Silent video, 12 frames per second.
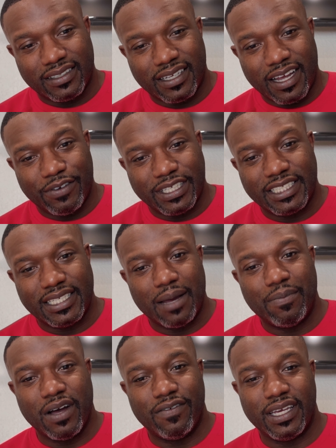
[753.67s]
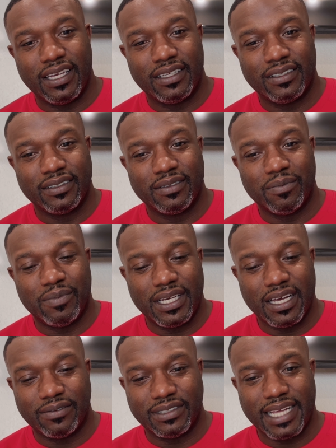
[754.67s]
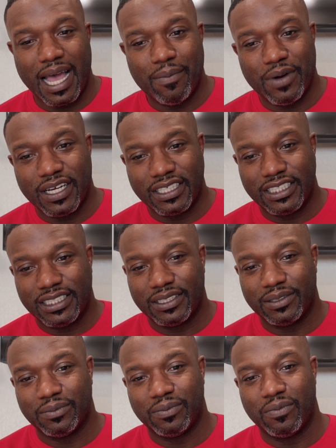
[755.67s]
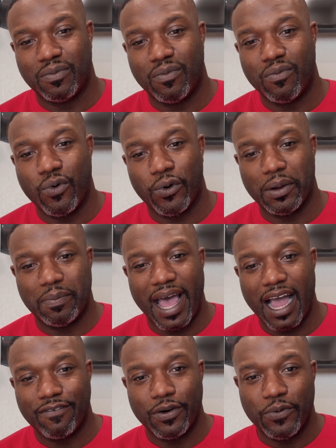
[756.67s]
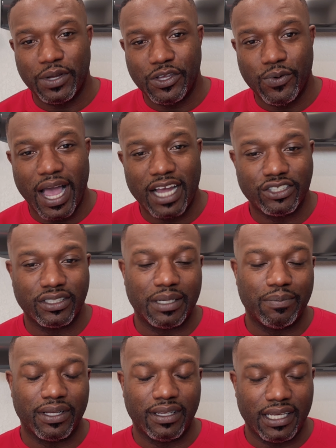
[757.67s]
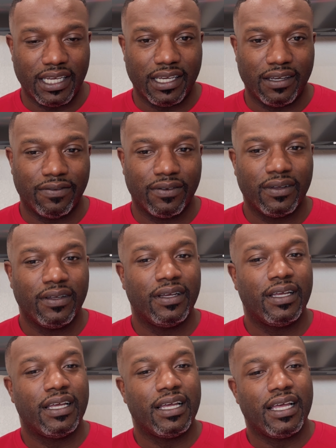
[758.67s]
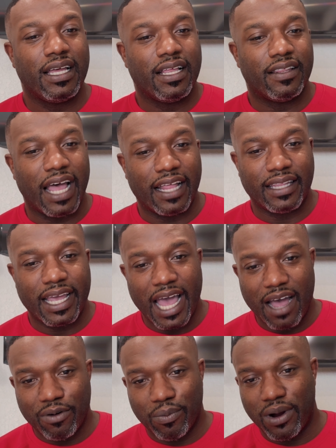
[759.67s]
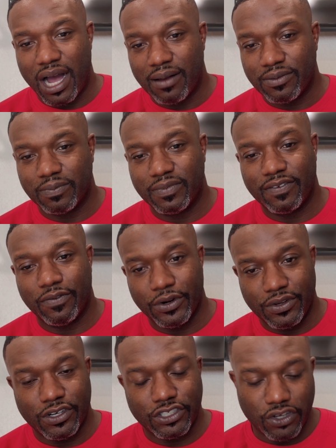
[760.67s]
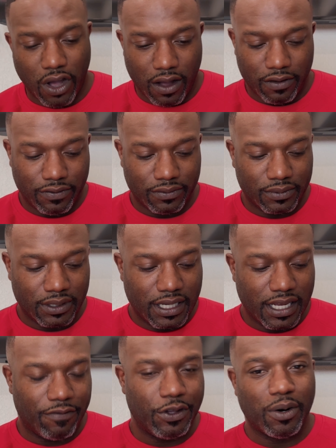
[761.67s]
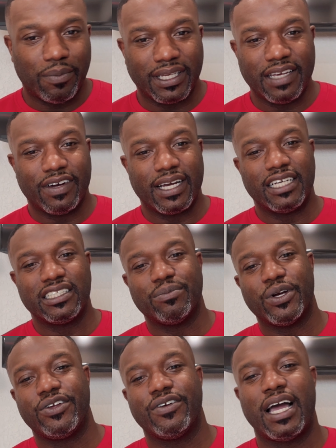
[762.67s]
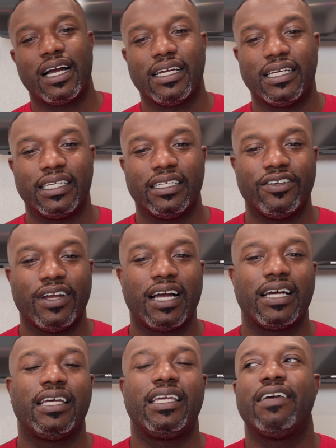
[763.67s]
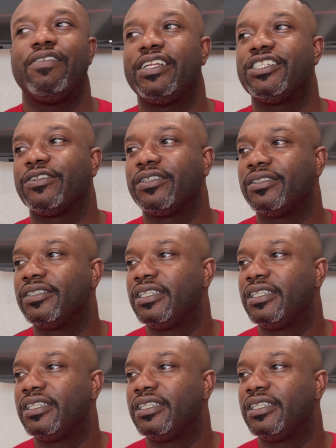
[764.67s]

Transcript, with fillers: every step of it becomes that much more impactful when you actually believe that they have a problem for you to solve. If you don't believe a customer, you're not gonna you're not gonna give it your